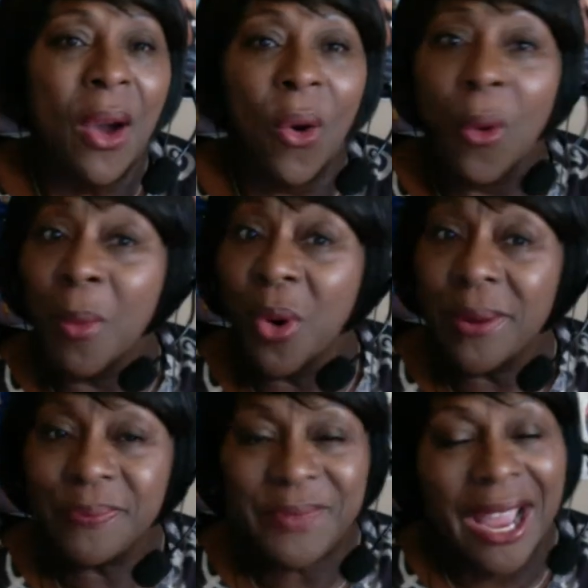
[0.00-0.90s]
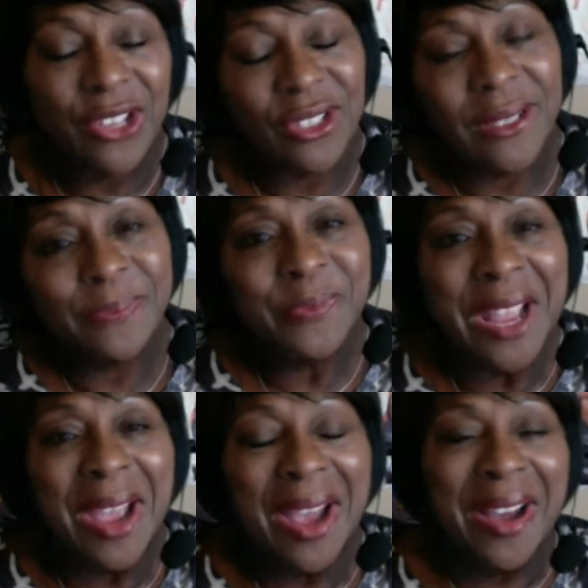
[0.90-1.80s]
or more, actually.
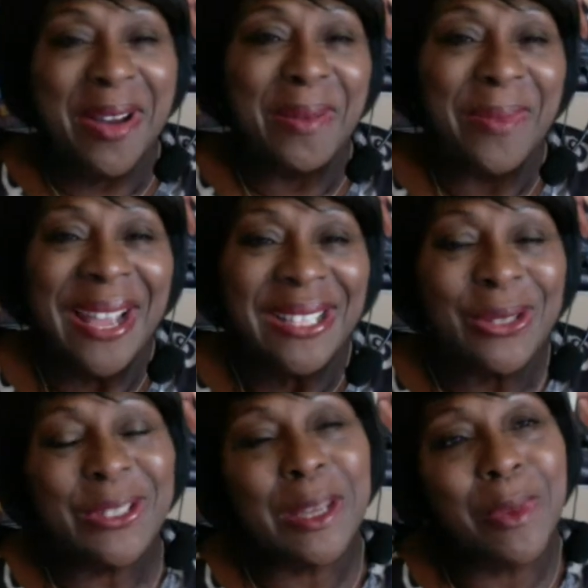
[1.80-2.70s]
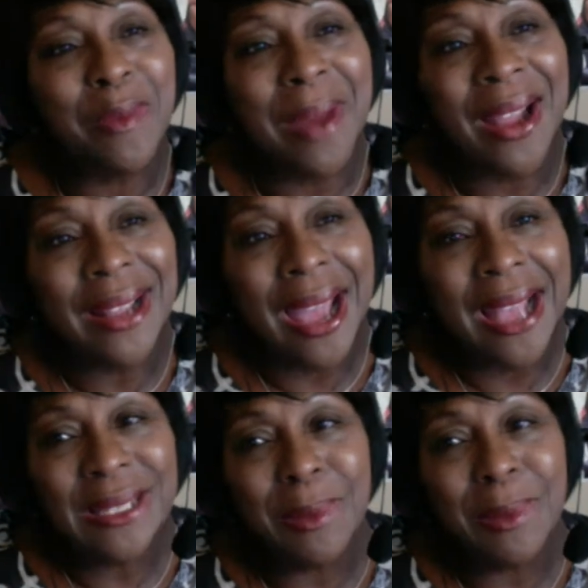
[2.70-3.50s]
So some of my guys,